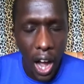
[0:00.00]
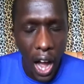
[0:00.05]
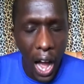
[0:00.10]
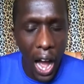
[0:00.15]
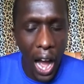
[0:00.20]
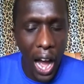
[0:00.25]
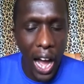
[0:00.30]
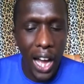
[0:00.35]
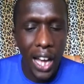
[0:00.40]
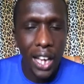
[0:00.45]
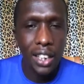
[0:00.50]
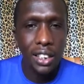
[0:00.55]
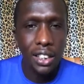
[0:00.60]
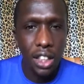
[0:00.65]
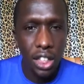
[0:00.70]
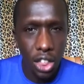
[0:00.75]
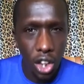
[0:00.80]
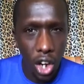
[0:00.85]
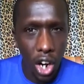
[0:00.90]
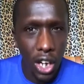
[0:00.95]
I
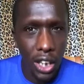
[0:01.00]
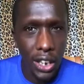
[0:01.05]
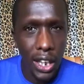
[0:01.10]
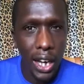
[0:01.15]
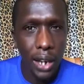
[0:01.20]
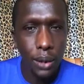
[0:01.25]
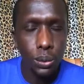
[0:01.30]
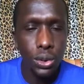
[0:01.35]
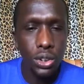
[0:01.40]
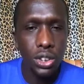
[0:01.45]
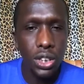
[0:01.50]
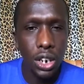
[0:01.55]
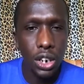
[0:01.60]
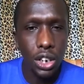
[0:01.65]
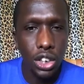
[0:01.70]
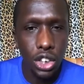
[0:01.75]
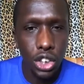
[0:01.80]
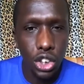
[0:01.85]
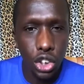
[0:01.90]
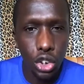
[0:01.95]
thought that was a
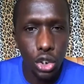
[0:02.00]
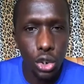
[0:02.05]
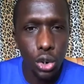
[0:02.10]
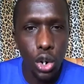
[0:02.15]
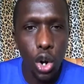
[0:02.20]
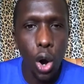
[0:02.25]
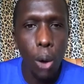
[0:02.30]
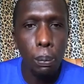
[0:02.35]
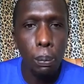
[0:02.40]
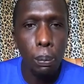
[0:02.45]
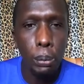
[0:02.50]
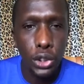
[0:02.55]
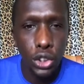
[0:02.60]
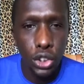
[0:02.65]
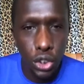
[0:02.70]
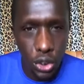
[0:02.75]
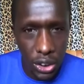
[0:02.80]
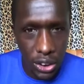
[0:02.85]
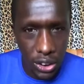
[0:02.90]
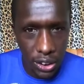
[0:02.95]
good
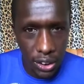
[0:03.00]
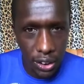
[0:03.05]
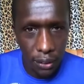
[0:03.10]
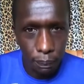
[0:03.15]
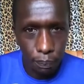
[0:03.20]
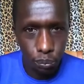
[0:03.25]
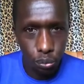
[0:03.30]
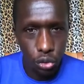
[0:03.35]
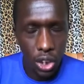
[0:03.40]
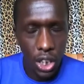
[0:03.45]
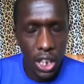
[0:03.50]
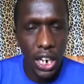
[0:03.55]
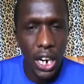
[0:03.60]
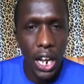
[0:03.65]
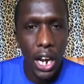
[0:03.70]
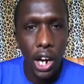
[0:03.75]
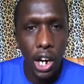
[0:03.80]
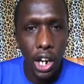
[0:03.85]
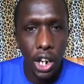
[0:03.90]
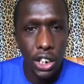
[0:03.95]
opportunity and a
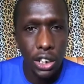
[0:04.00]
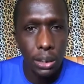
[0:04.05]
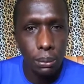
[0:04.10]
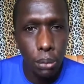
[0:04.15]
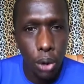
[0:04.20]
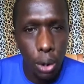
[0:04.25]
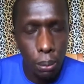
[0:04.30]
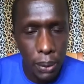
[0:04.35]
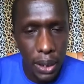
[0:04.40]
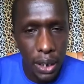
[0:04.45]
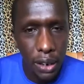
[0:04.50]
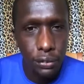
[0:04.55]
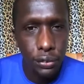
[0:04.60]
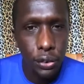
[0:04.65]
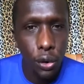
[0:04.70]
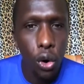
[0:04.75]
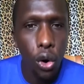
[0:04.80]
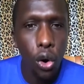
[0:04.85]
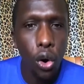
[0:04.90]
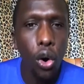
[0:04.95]
learning moment
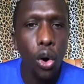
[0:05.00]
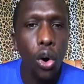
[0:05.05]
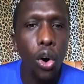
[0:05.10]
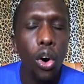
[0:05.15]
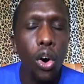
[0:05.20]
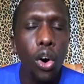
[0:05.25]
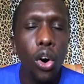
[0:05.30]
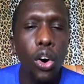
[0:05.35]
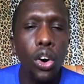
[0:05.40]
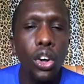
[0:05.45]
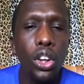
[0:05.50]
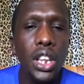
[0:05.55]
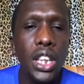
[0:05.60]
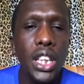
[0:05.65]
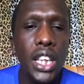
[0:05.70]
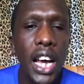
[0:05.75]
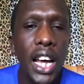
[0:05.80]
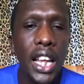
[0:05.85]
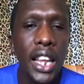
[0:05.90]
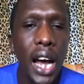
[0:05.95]
for all
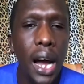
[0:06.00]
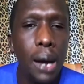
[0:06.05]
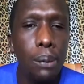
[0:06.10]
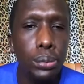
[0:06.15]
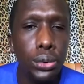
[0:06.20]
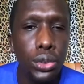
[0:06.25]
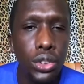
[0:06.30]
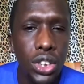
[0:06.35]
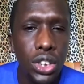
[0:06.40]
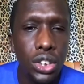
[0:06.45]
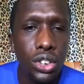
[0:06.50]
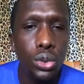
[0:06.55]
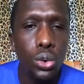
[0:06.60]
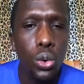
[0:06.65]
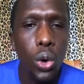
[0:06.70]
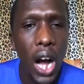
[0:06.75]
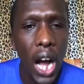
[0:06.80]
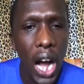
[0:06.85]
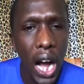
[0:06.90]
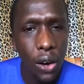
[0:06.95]
the other amputees who
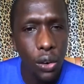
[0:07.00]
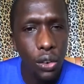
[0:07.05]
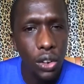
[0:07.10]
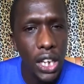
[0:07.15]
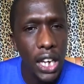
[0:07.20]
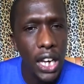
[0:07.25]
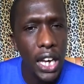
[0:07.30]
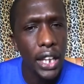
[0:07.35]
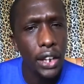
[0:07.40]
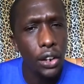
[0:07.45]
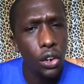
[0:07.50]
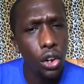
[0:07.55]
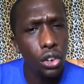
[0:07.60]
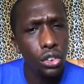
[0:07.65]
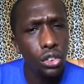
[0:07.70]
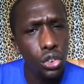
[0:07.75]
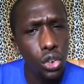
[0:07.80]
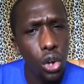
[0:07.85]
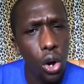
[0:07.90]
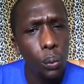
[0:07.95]
are out there and not
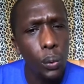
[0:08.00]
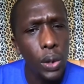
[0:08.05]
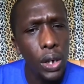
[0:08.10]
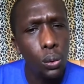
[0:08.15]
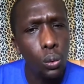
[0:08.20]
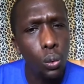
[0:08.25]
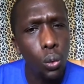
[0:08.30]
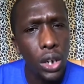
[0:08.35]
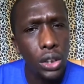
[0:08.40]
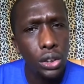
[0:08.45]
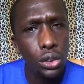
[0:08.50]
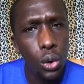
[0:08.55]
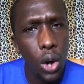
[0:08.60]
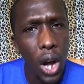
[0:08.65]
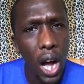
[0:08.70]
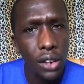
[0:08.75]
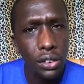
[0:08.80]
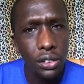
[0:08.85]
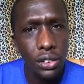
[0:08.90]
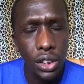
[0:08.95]
knowing what to
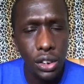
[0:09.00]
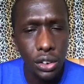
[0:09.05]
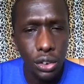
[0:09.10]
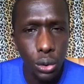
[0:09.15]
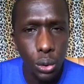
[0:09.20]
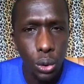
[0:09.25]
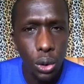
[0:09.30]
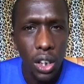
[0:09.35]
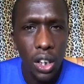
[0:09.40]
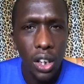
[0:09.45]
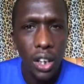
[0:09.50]
actually do